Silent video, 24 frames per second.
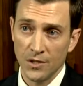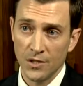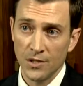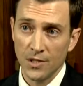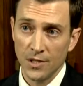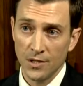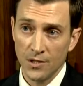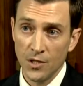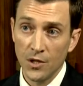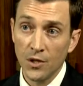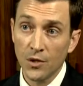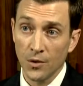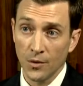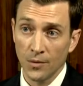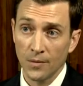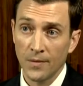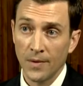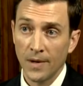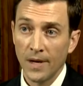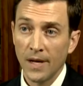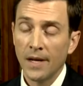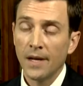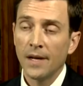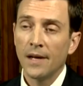should do,
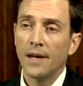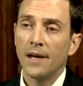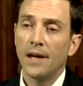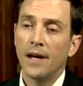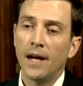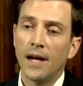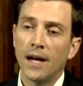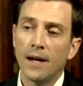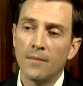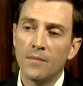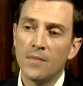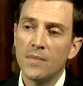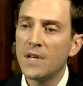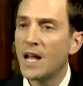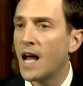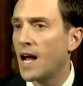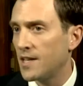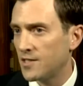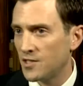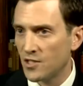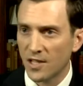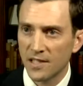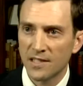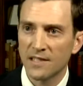um, not
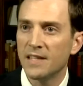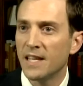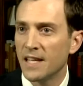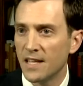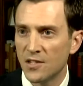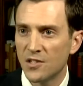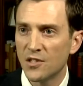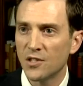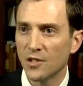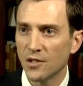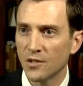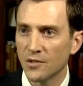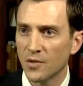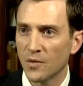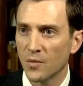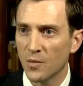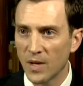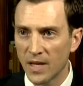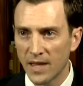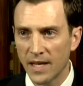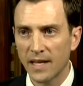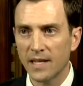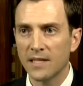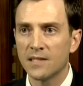just these children. We
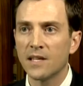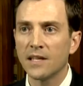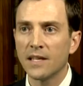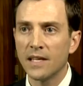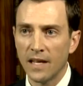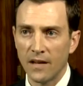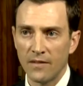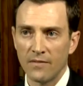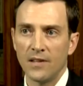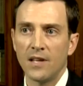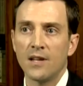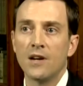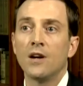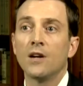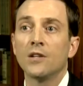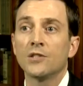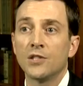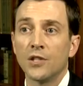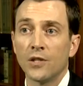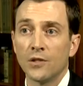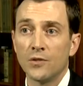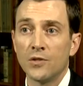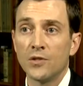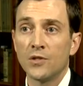think it's a gift that all
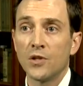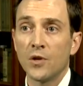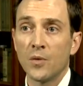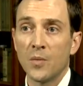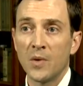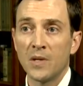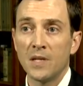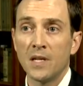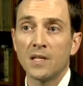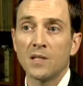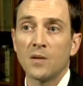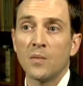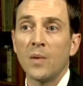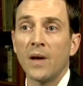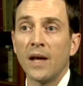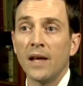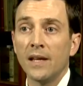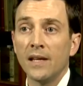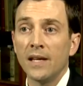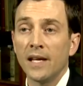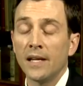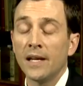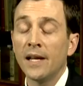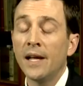children should participate
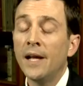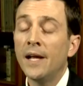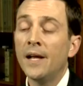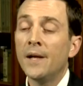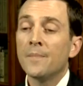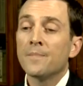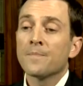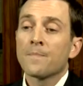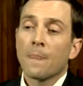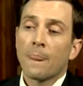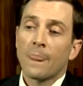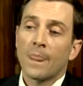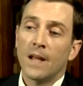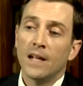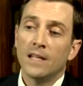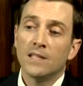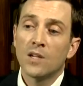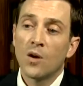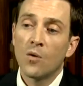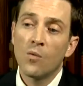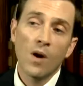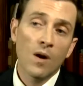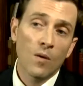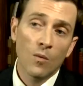in. And
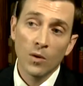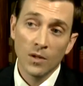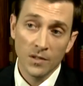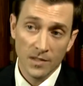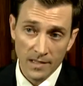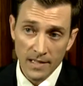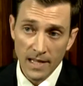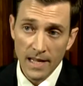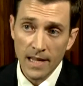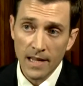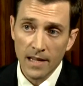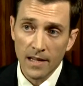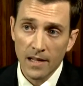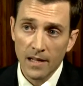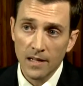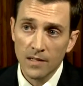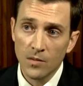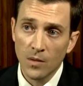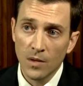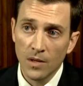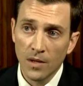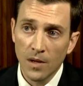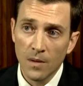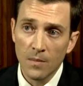so what we'll see is
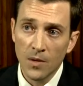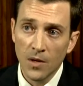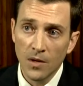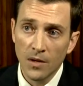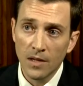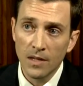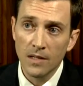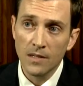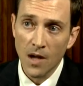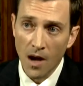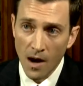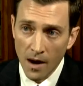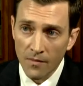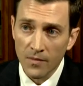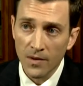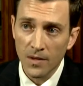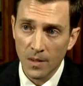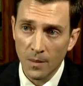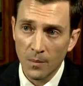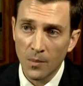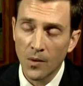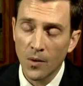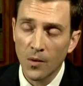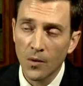when communities offer
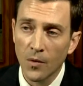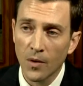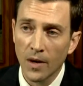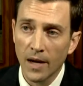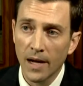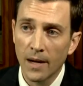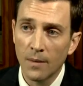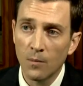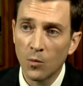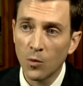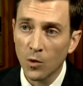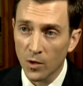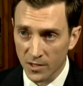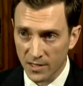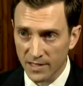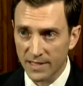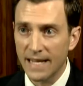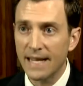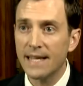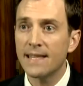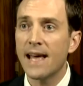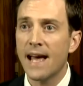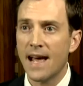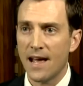the program, we'll
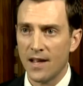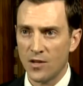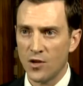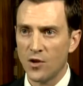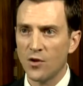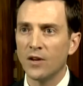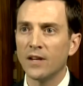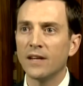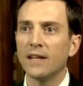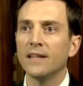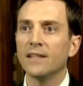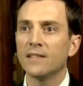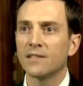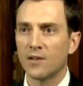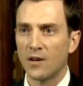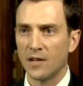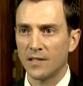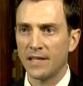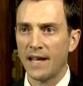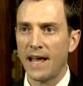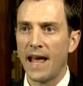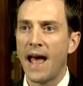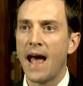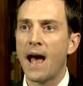see that unity start
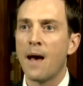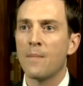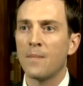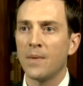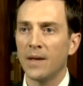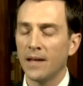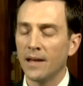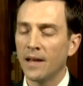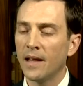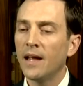to happen.